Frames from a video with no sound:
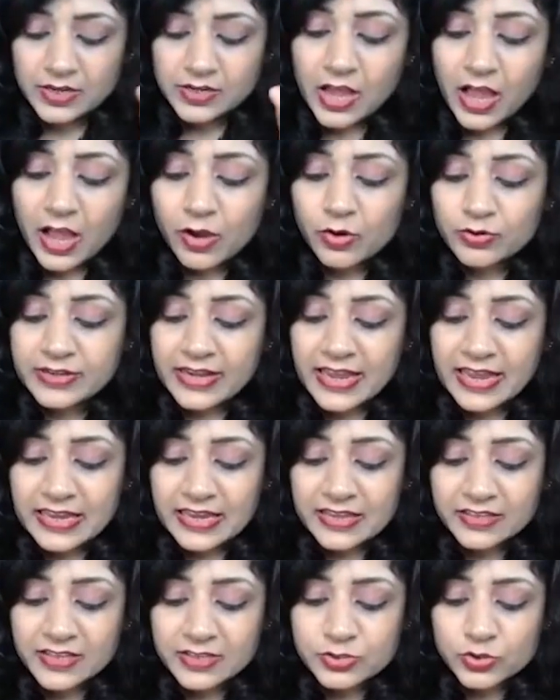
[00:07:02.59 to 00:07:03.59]
Now
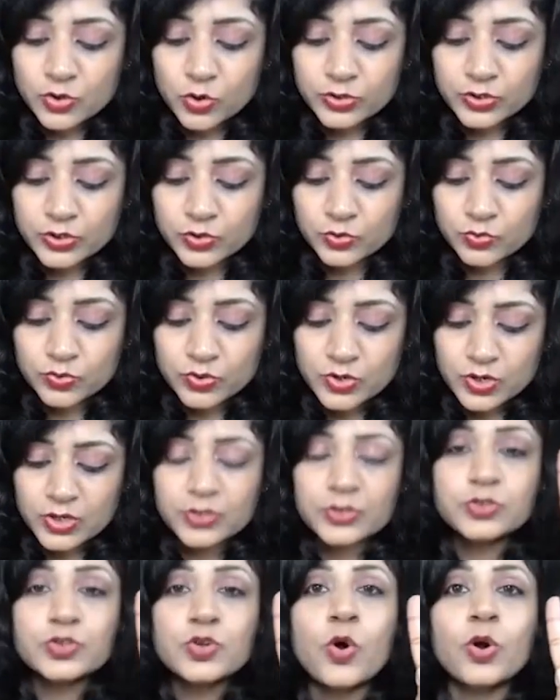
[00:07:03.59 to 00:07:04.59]
taking the zone 2.
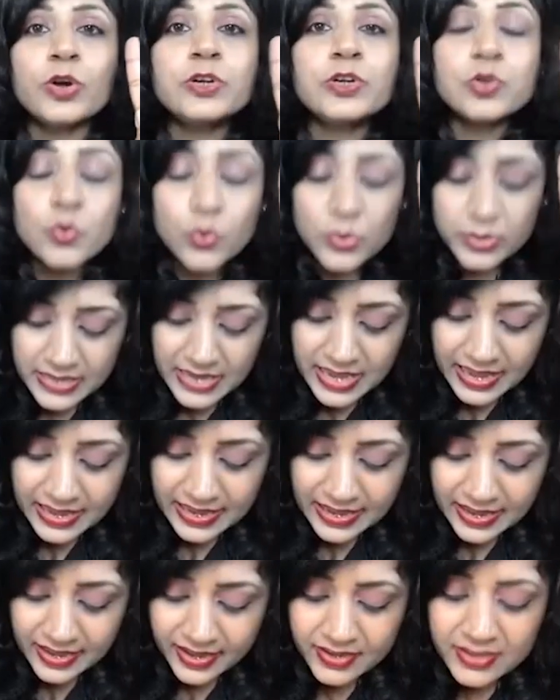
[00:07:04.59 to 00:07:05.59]
Zone 2 kya
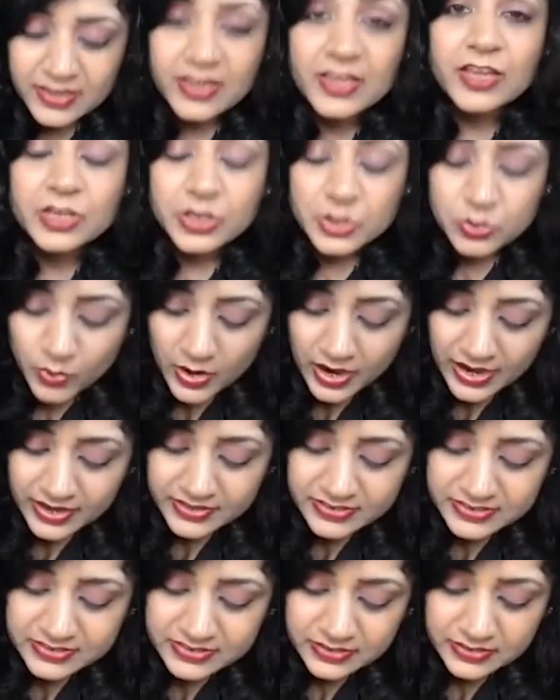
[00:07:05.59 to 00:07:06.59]
hai? You
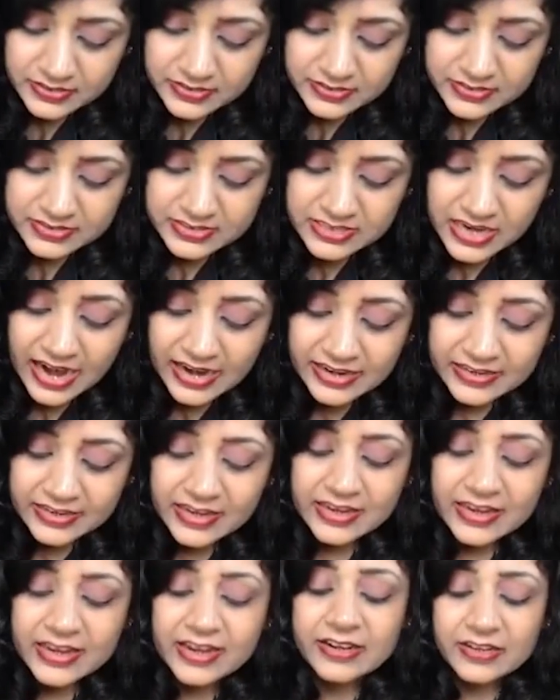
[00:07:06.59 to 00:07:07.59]
are
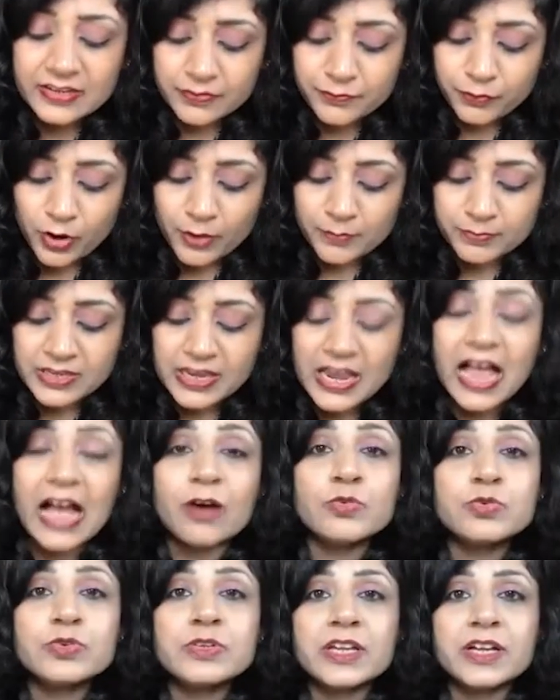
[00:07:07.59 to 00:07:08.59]
starting it from the
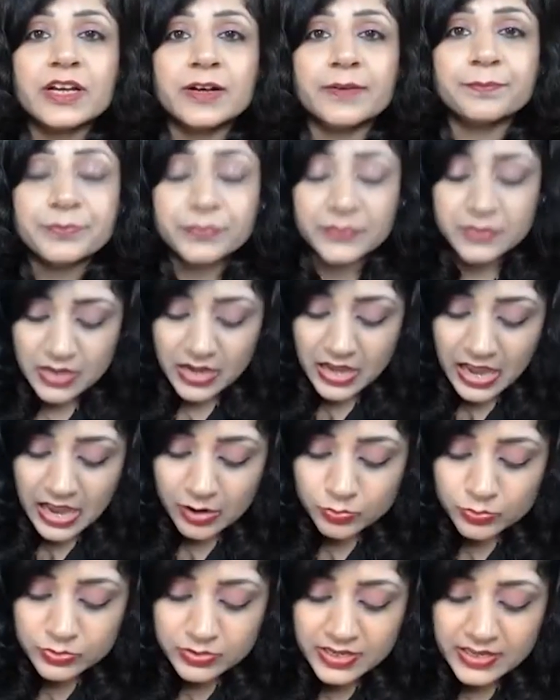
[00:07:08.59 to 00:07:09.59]

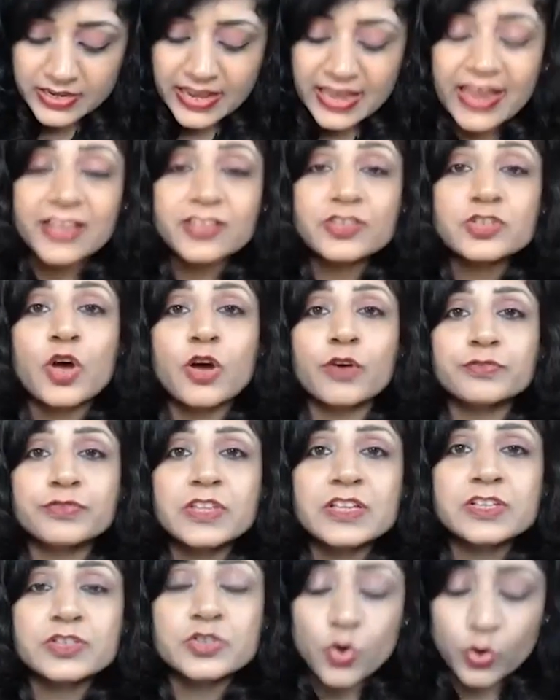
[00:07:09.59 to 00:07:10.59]
outer edge of
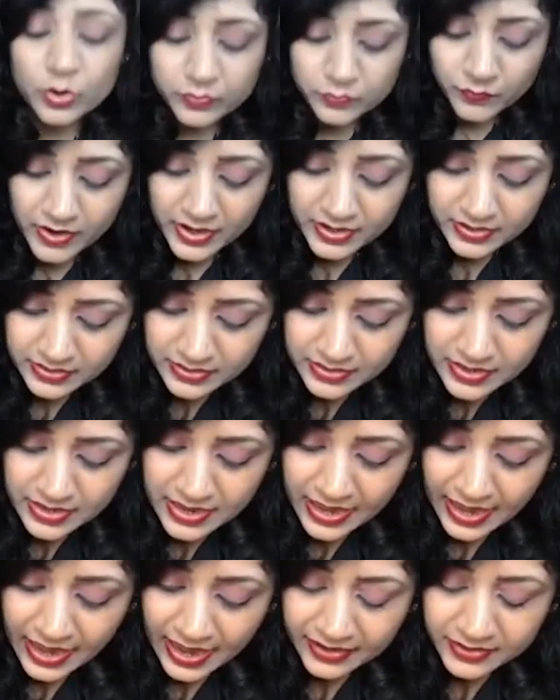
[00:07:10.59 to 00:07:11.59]
this zone 1
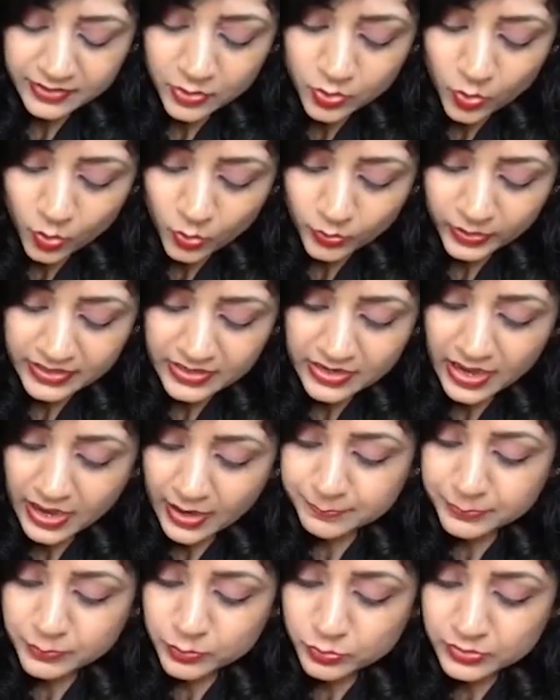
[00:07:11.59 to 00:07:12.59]
and going
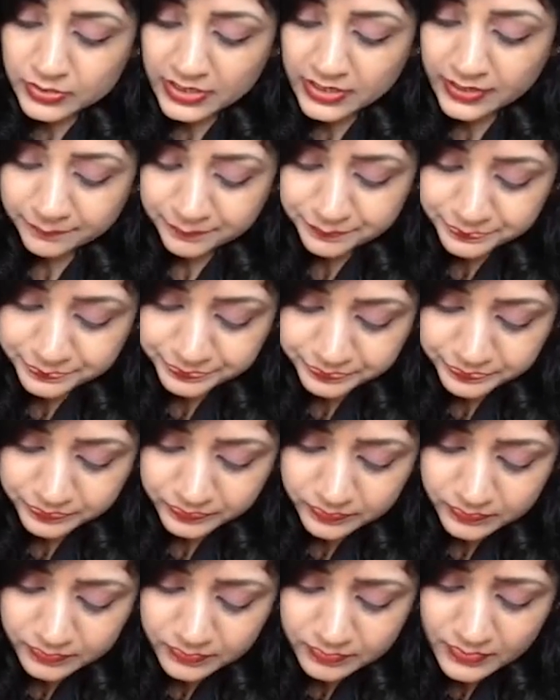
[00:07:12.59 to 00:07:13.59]
up to the
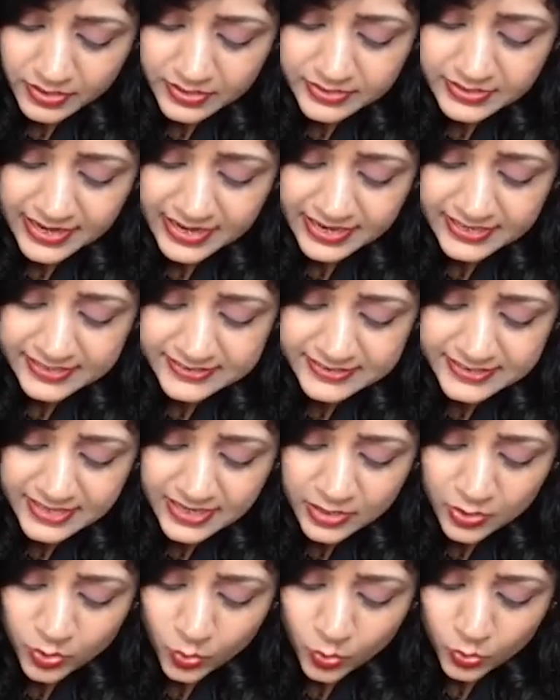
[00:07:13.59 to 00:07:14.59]

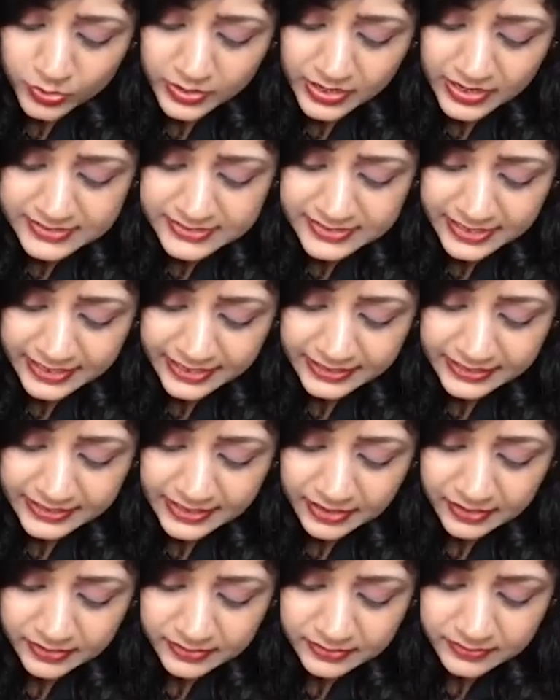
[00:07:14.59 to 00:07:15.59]
nasal ora
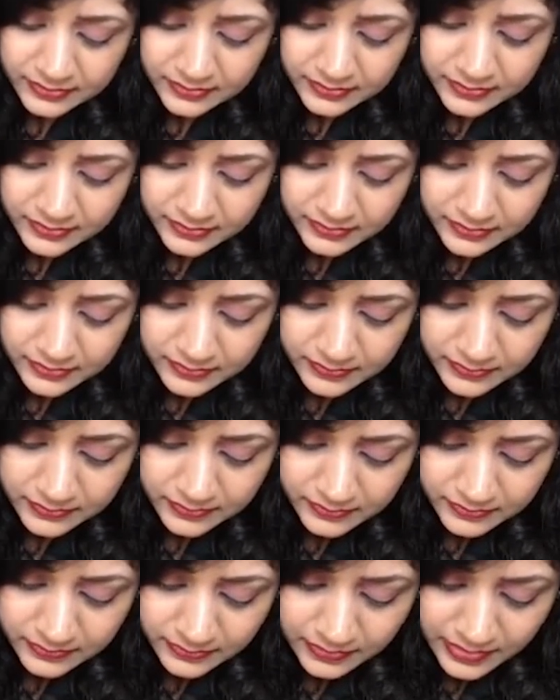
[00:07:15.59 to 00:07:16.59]
serrata
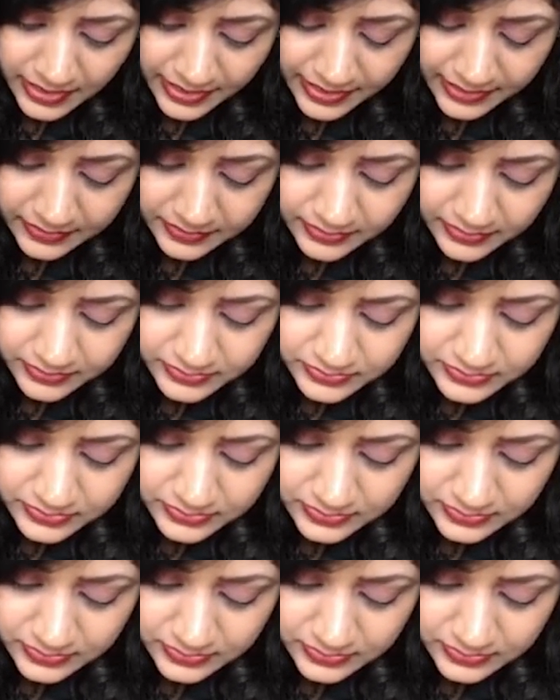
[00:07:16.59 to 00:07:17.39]
like this.